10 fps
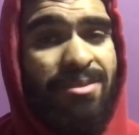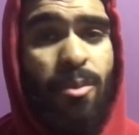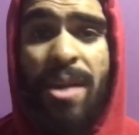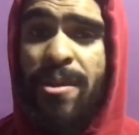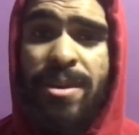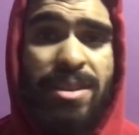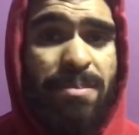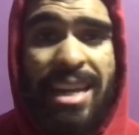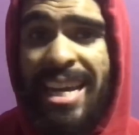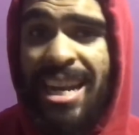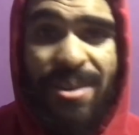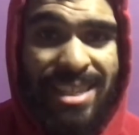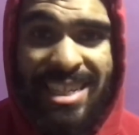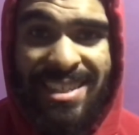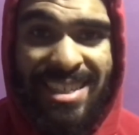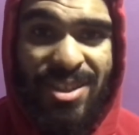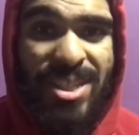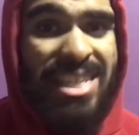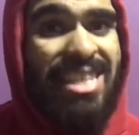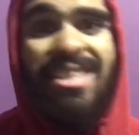whether it's playing our
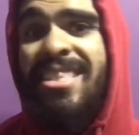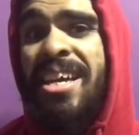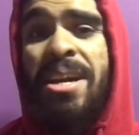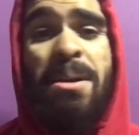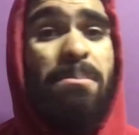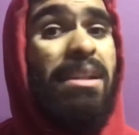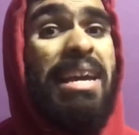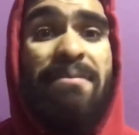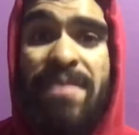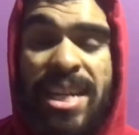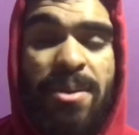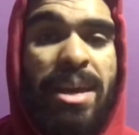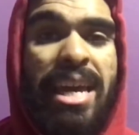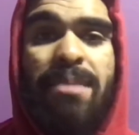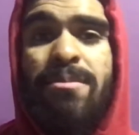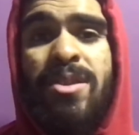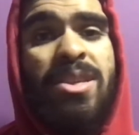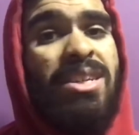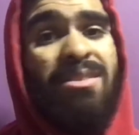TCGs, playing video games,